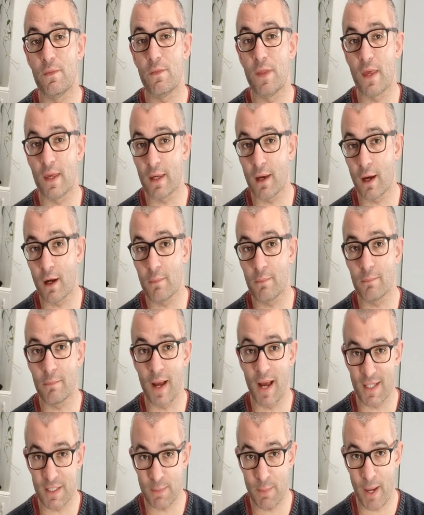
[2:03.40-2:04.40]
They come
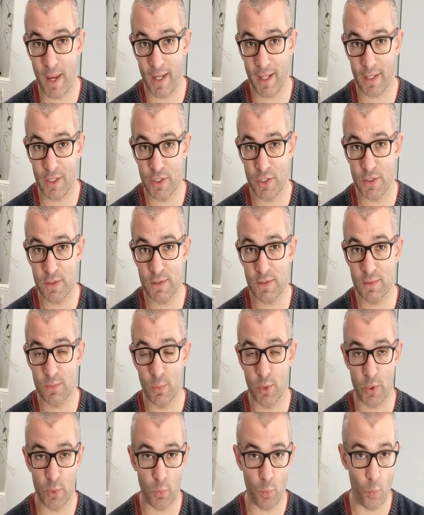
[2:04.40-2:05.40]
as packages,
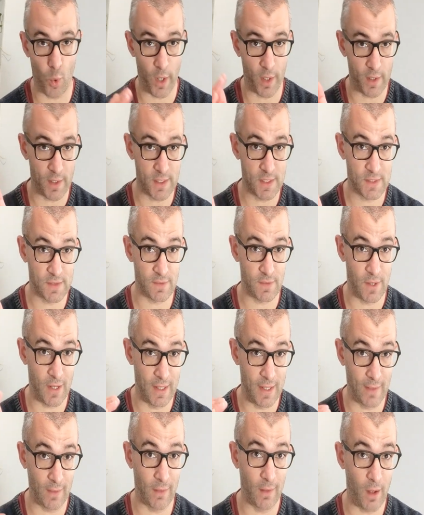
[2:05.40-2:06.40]
which one is a
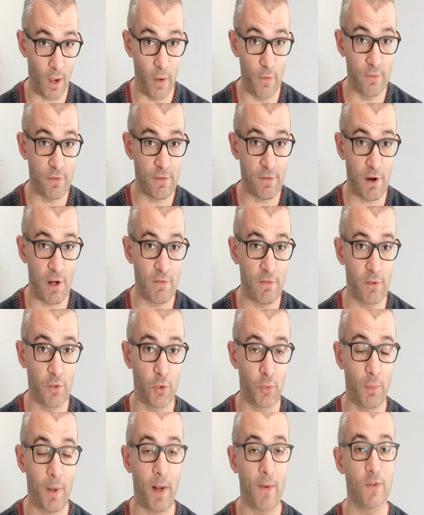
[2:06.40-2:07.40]
little over five
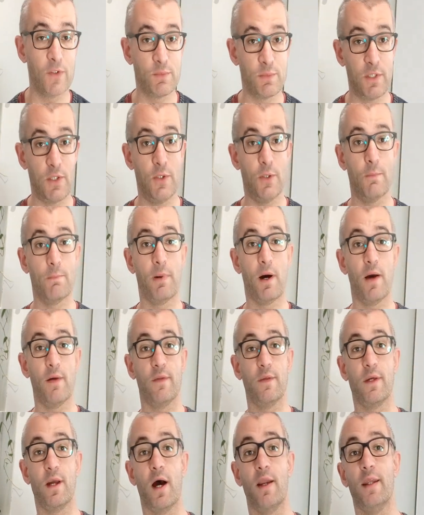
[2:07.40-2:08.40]
hundred pounds, but you can buy
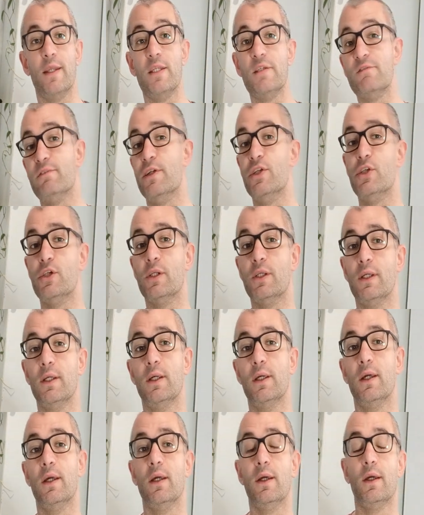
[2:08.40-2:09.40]
the gun individually.
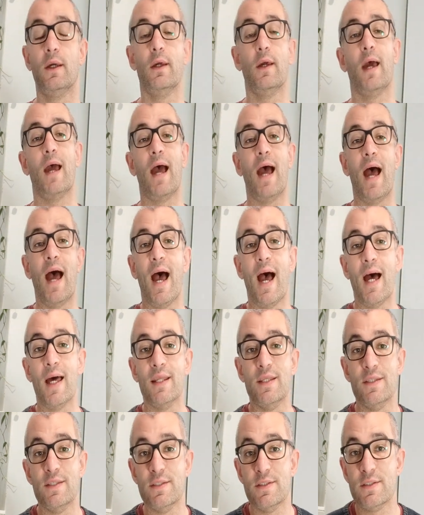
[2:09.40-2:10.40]

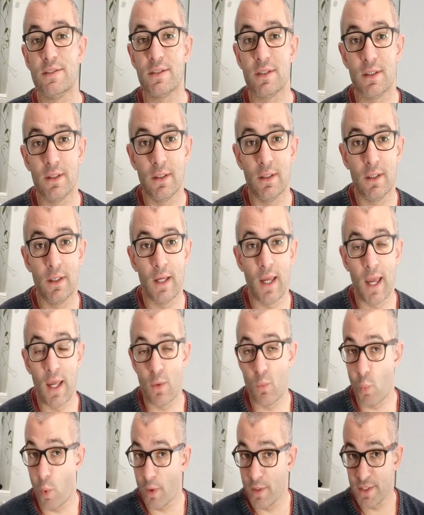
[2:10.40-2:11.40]
And
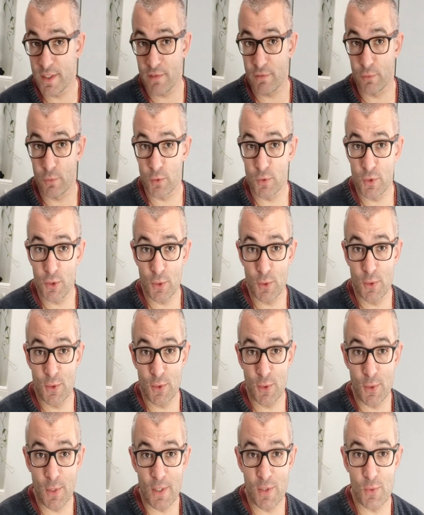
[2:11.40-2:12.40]
in one seven or two
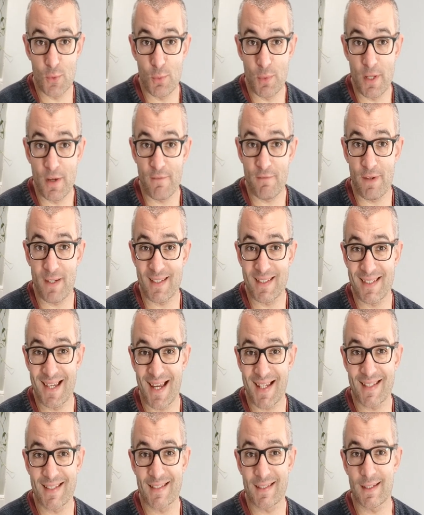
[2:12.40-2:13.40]
two, this would be a
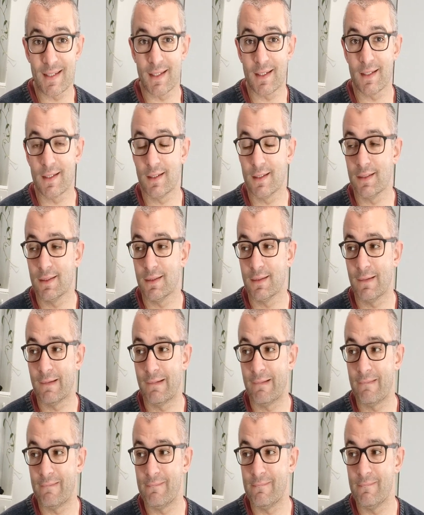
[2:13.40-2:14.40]
fantastic
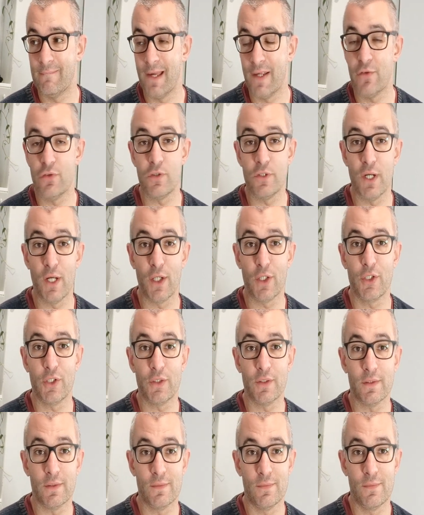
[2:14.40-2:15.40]

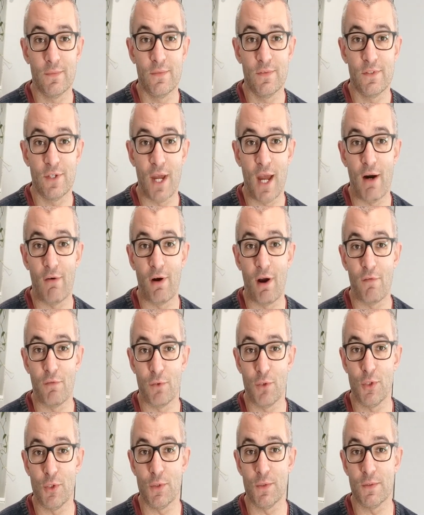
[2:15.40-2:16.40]
introduction to air
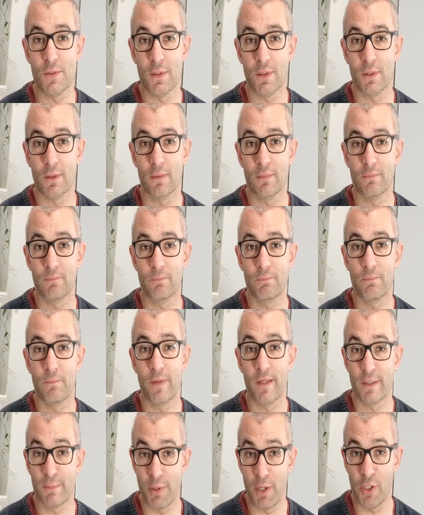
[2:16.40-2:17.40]
rifle shooting,
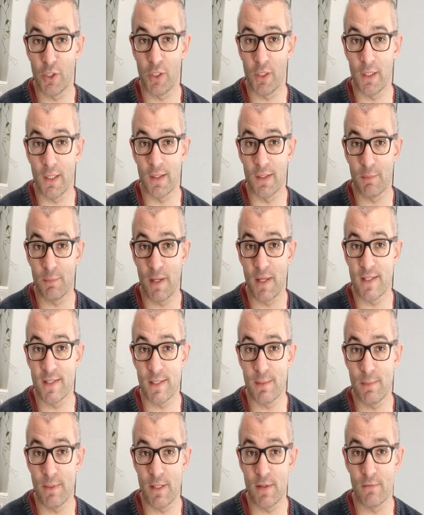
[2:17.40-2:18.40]
especially in the P
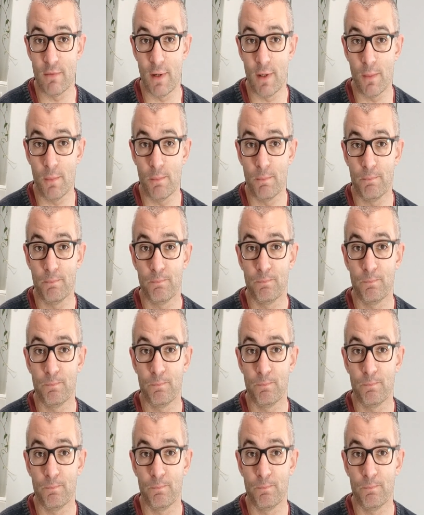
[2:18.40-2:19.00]
C P realm.